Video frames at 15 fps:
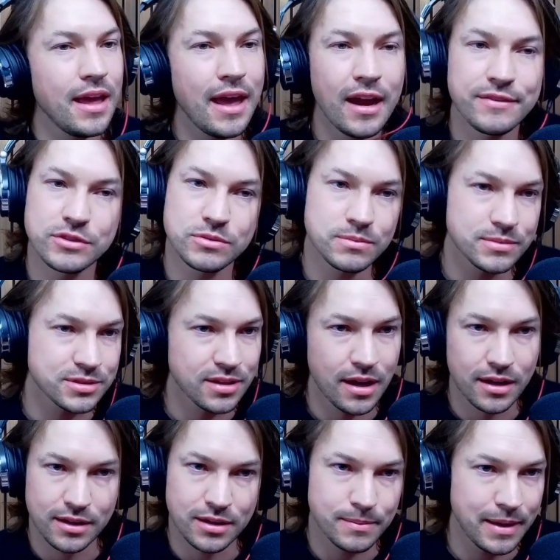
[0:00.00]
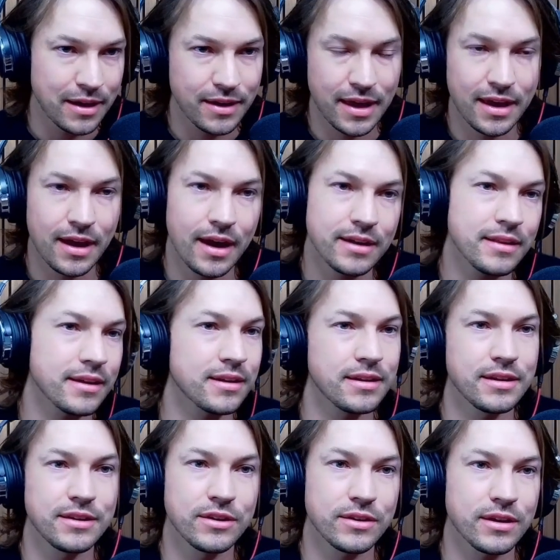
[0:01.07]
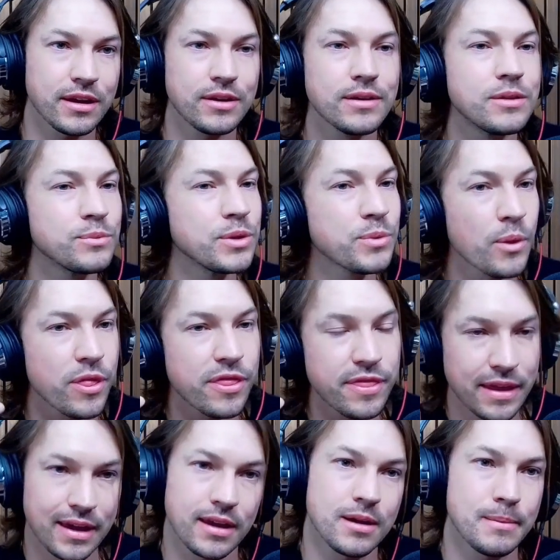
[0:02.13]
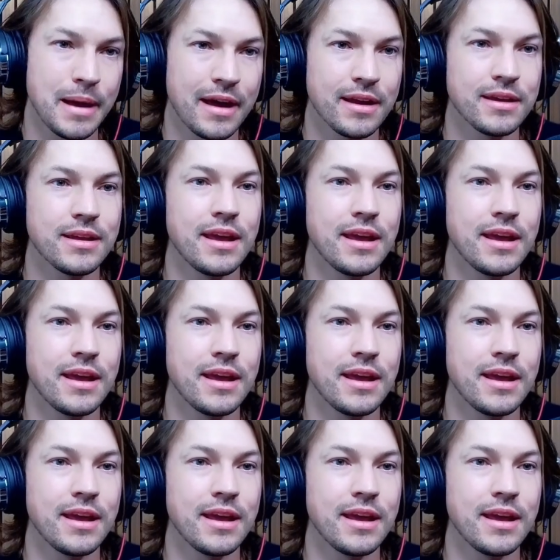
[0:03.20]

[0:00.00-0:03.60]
Everyone was talking about AI like a year ago, and we were thinking about it.